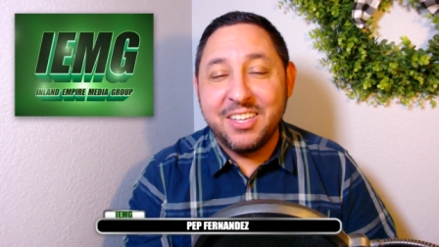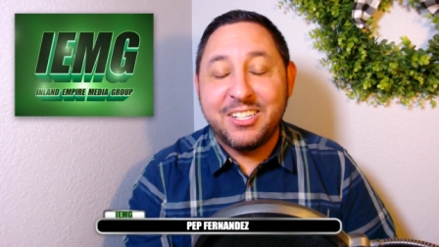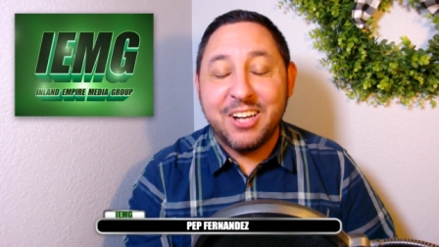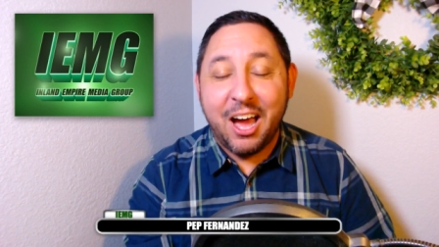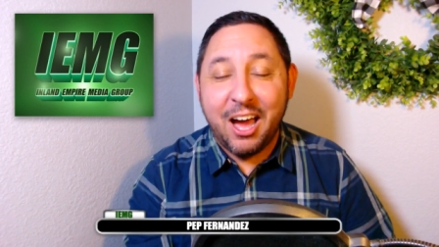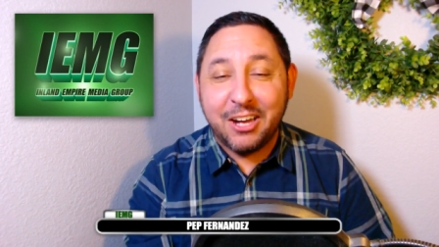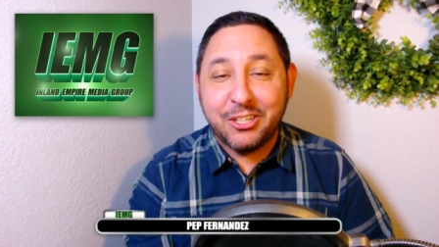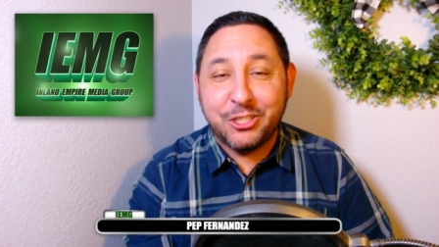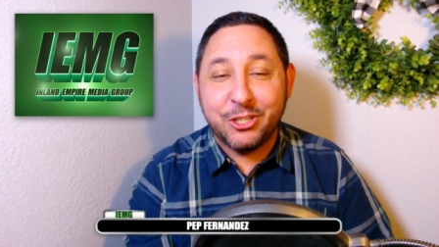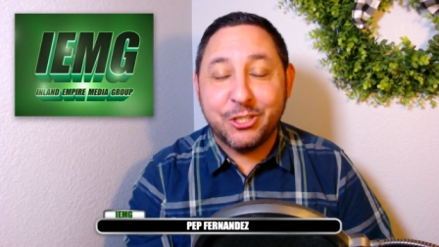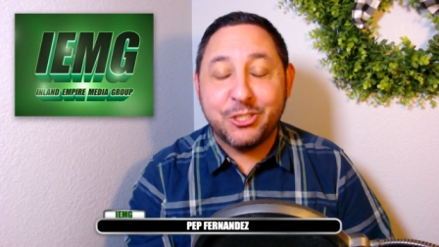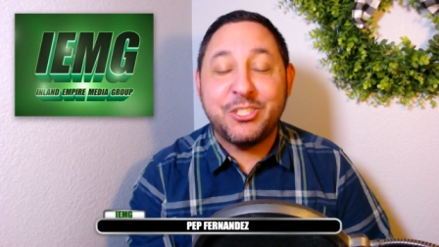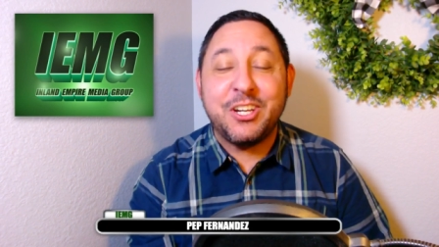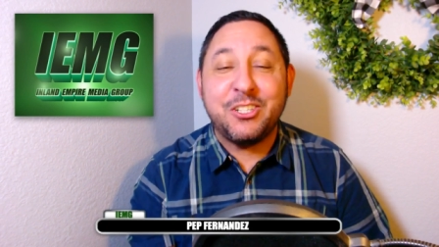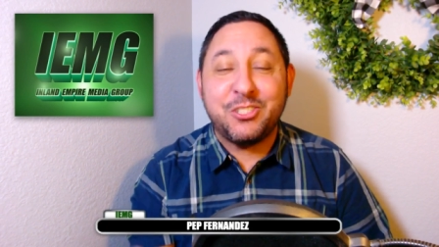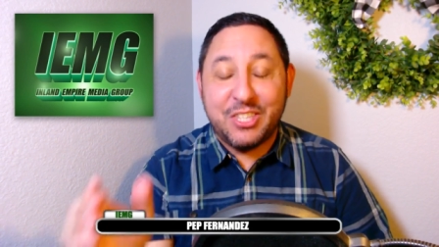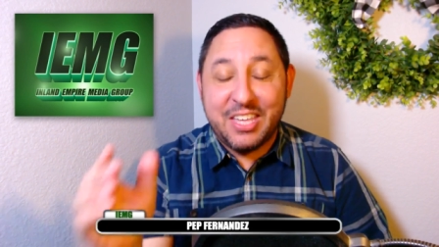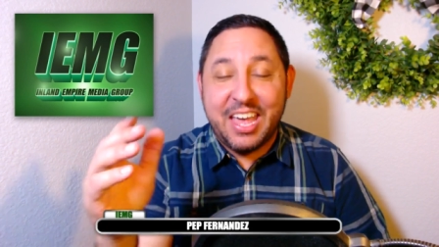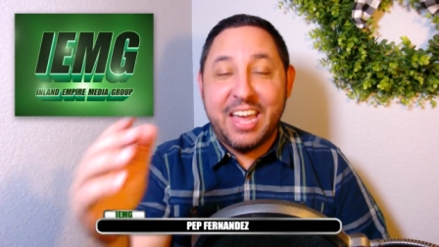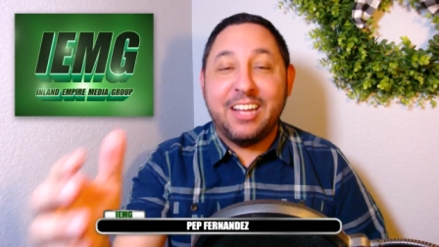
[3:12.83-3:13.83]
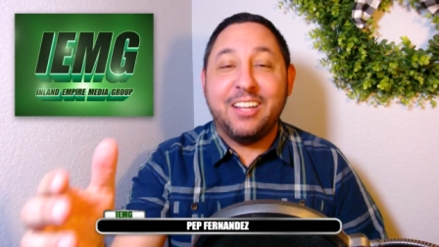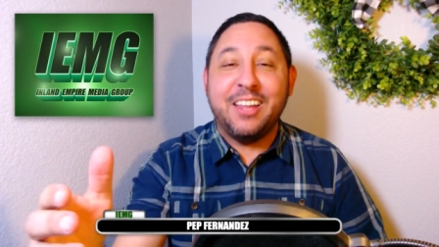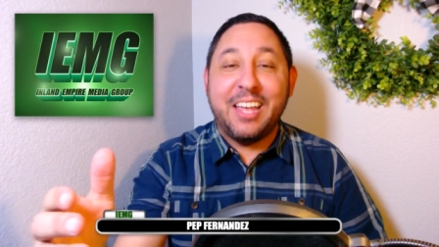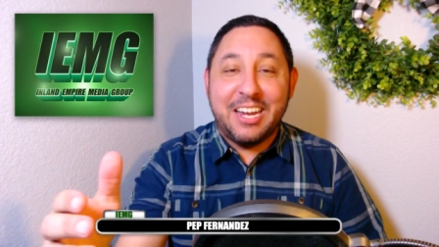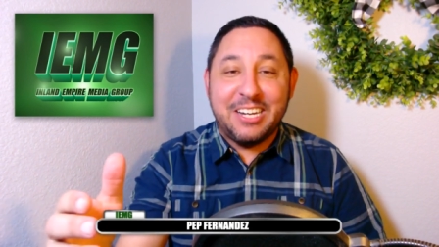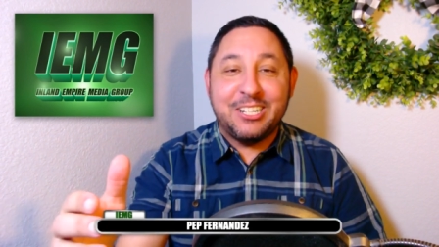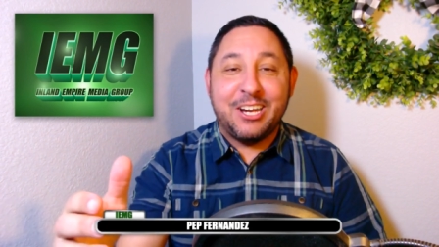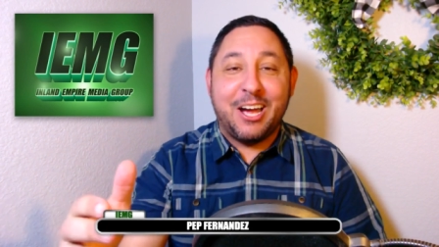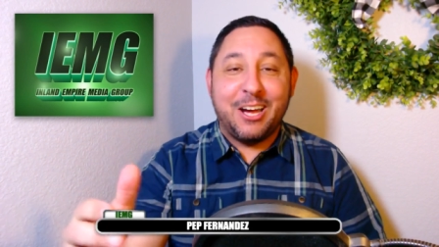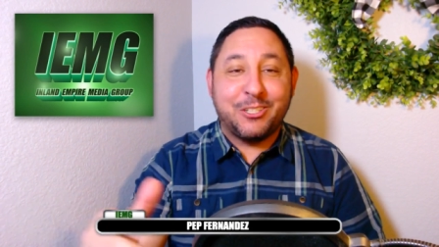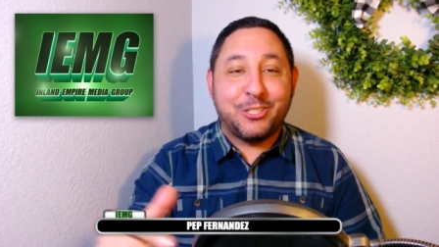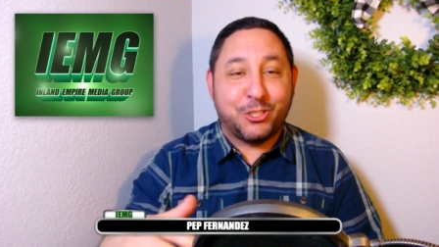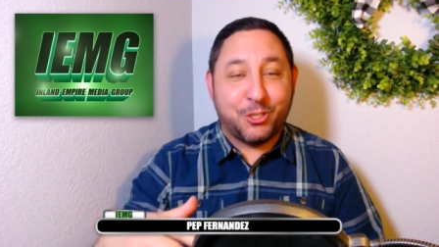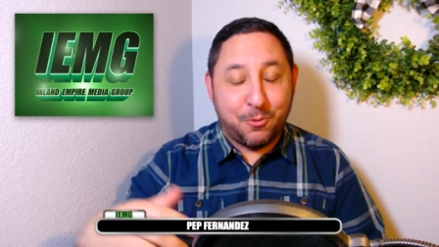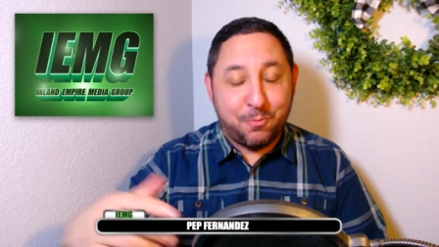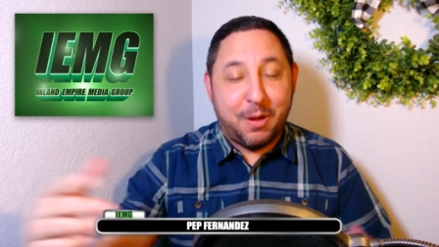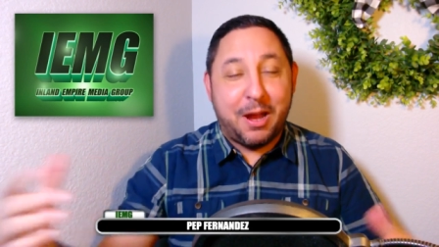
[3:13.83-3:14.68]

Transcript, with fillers: the Dodgers, yes, the LA Dodgers.